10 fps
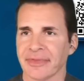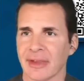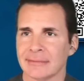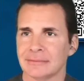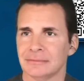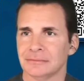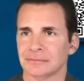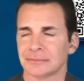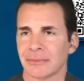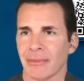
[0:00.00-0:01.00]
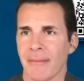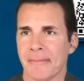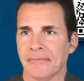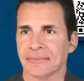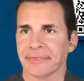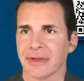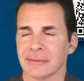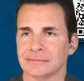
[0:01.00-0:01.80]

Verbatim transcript: and the media mysteriously,